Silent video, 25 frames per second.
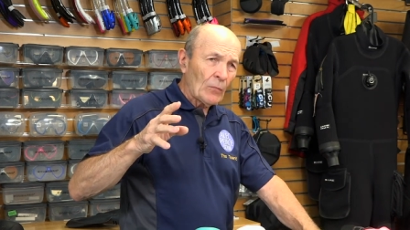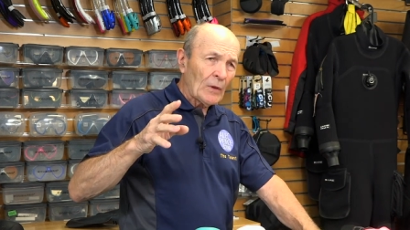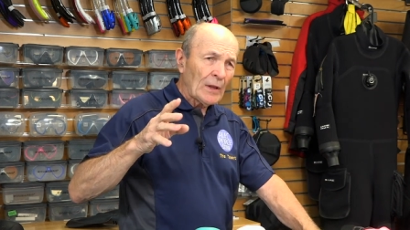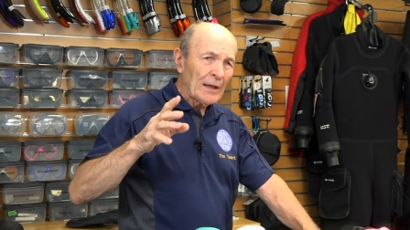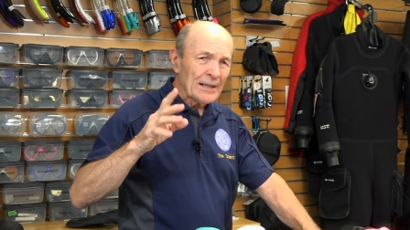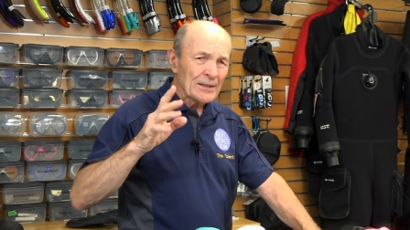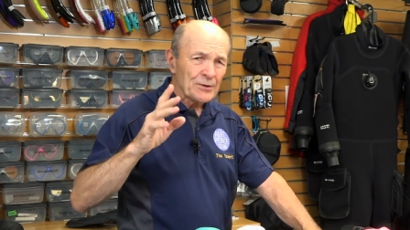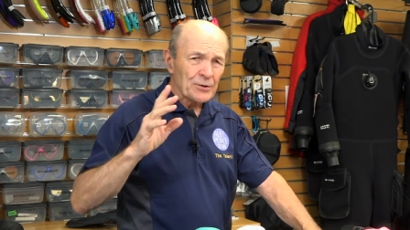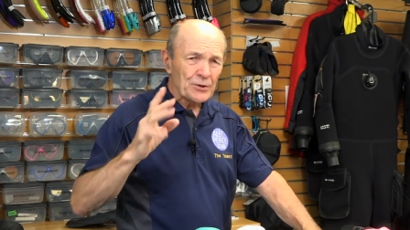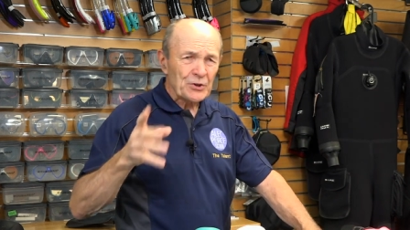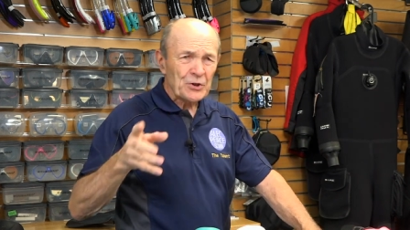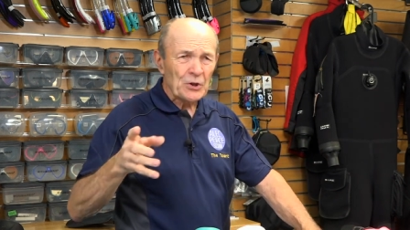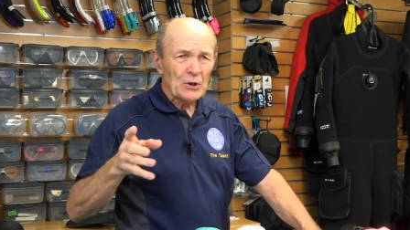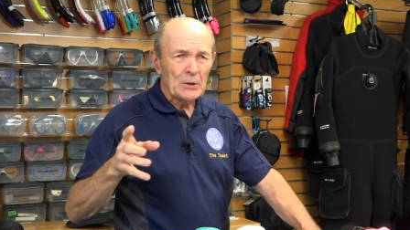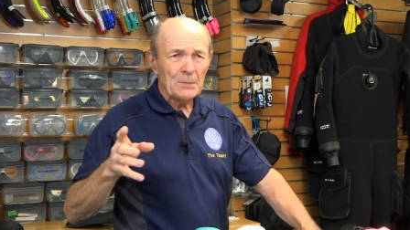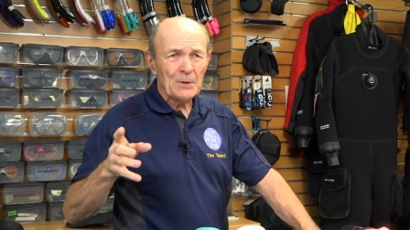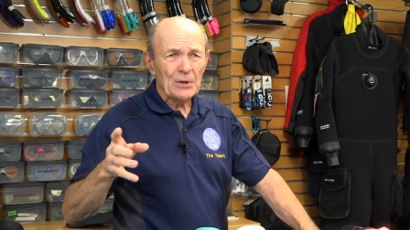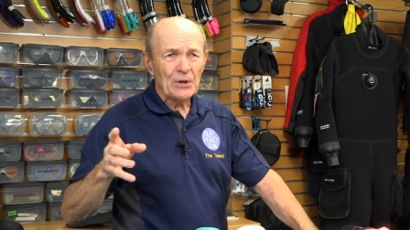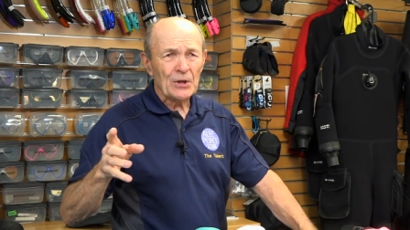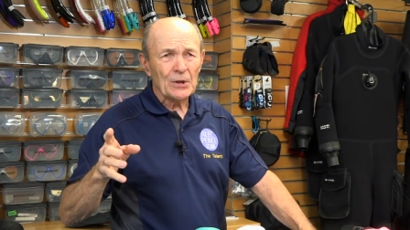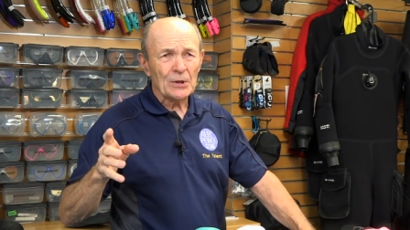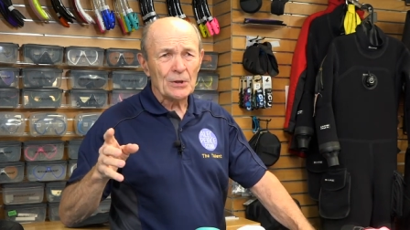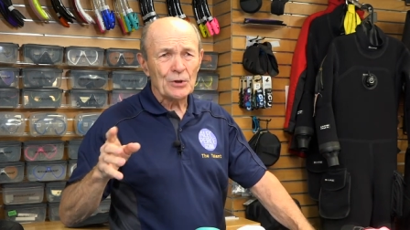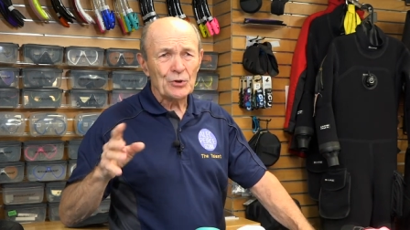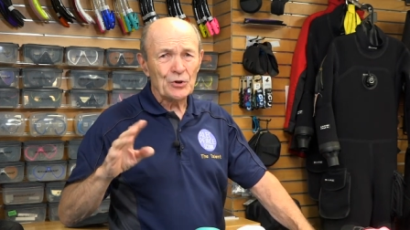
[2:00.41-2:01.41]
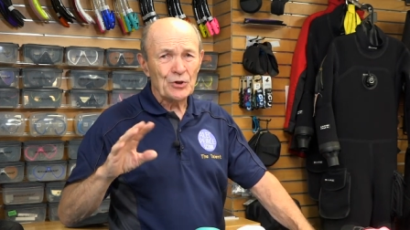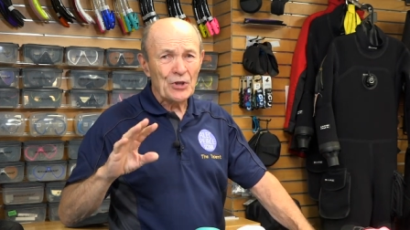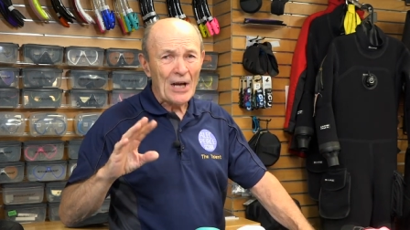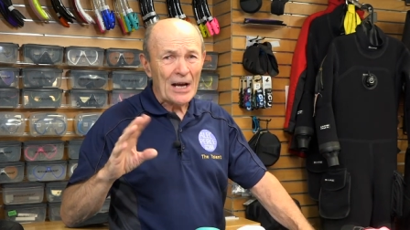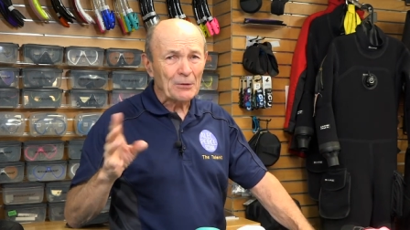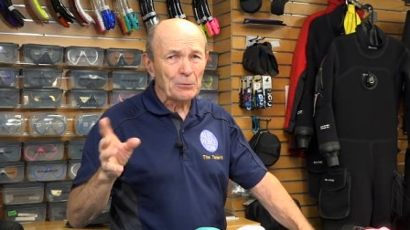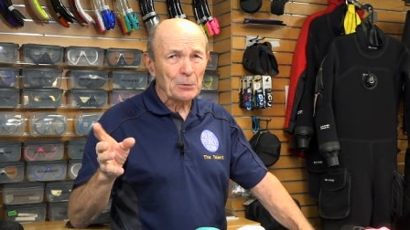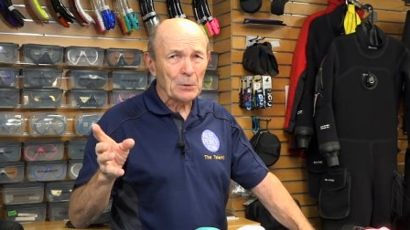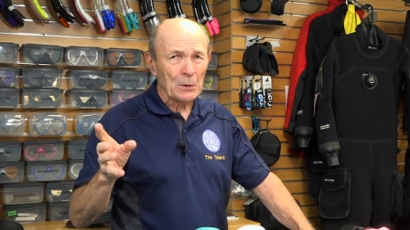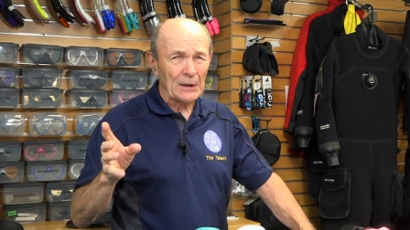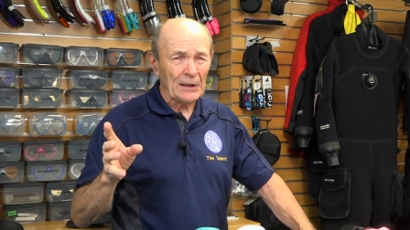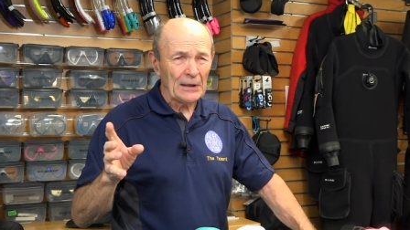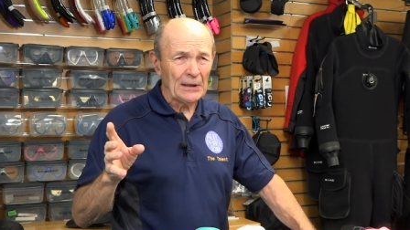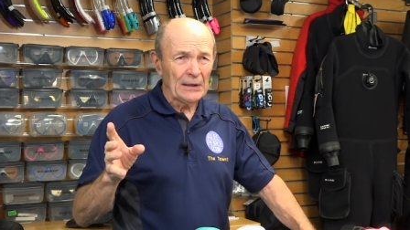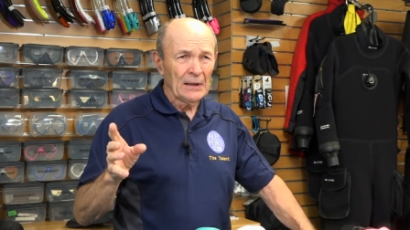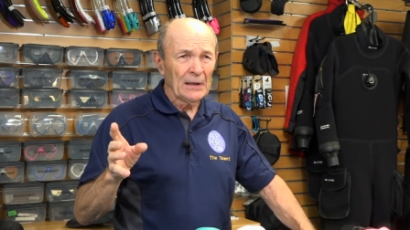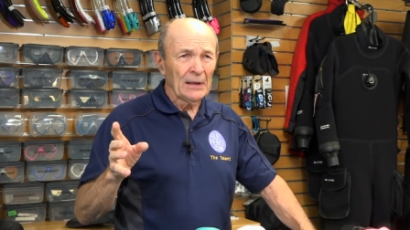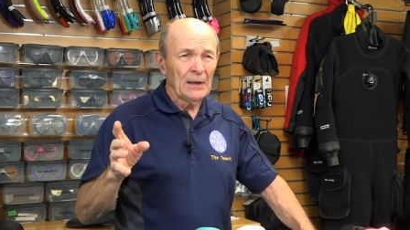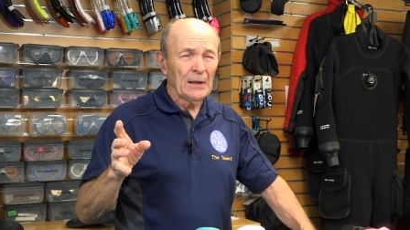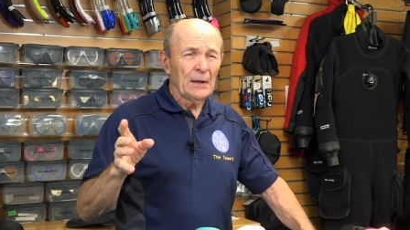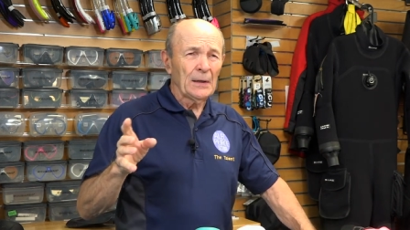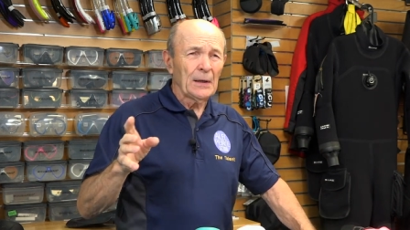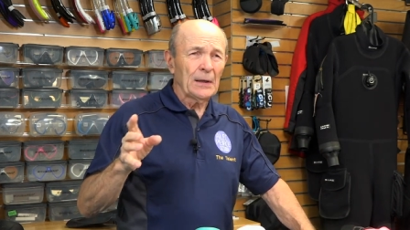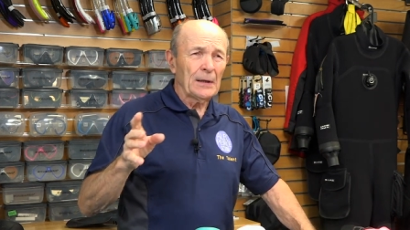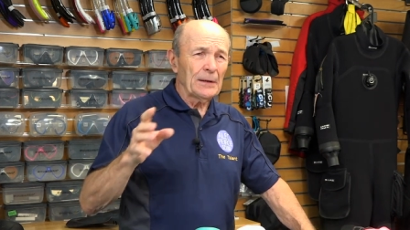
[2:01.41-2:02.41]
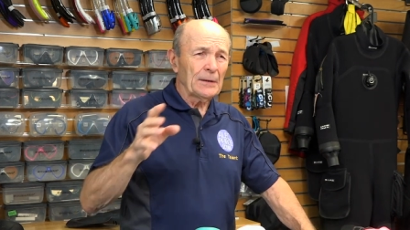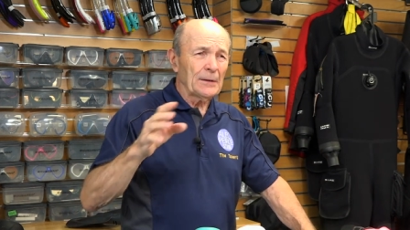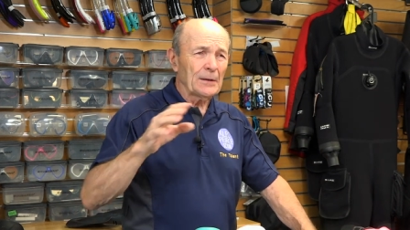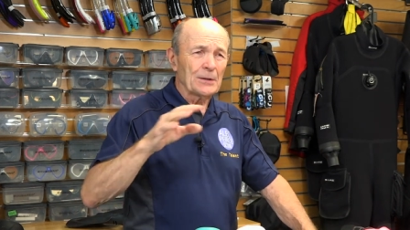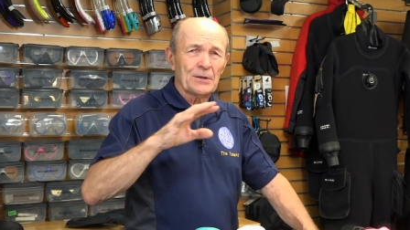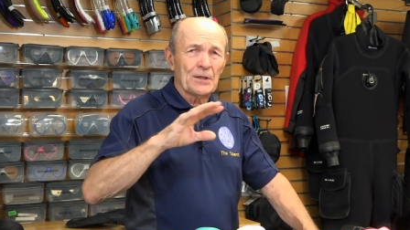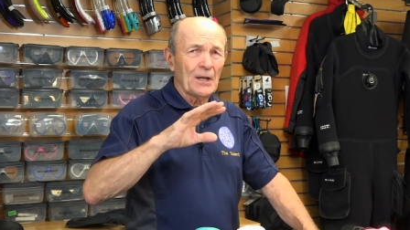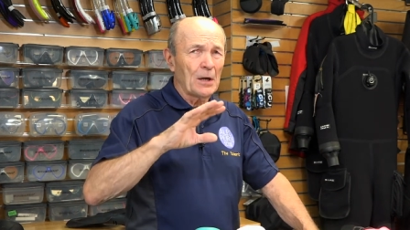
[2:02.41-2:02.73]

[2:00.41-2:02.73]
in scuba gear generally, there's